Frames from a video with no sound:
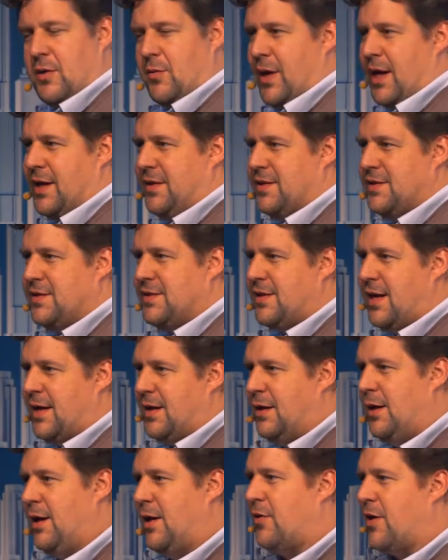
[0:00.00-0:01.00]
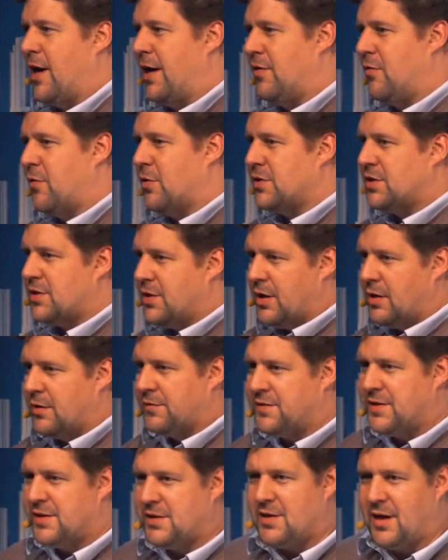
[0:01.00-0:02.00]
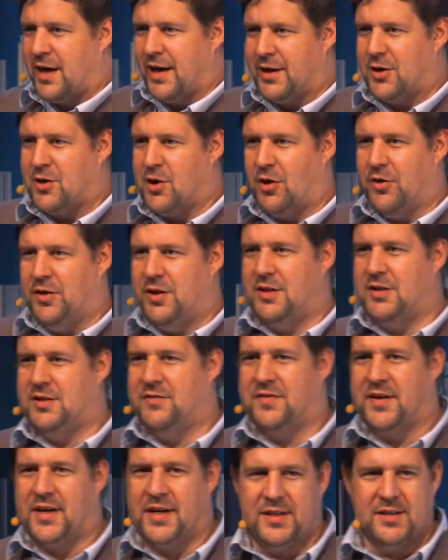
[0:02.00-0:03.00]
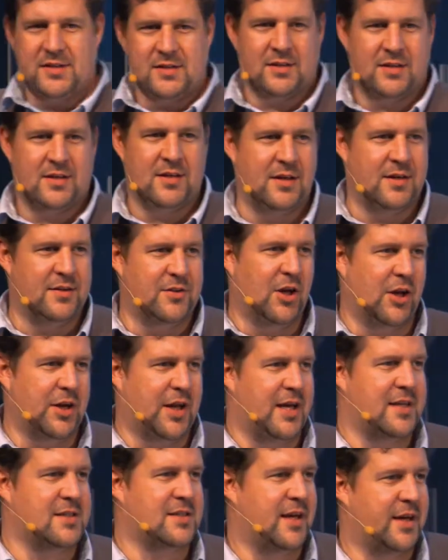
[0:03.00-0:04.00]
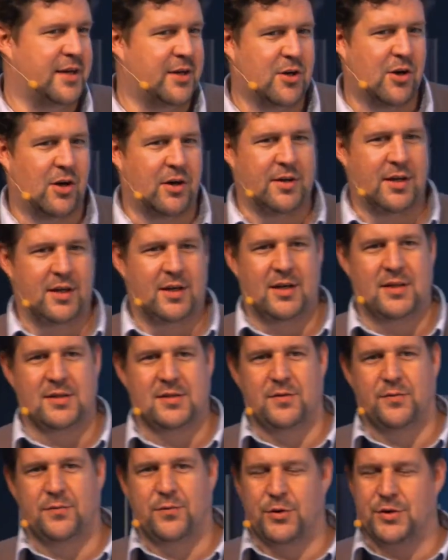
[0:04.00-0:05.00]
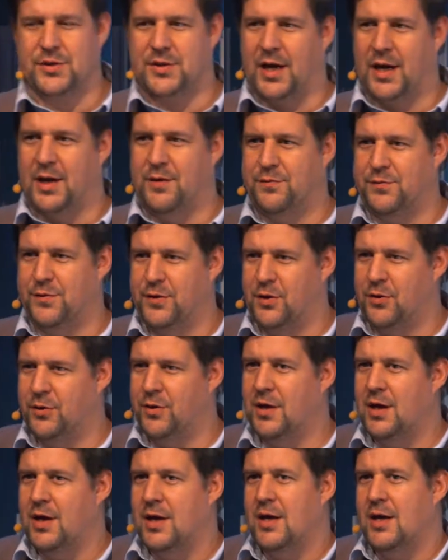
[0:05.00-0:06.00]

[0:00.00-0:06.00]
we had this 10-year anniversary of this iconic device, not as iconic as the first iPhone,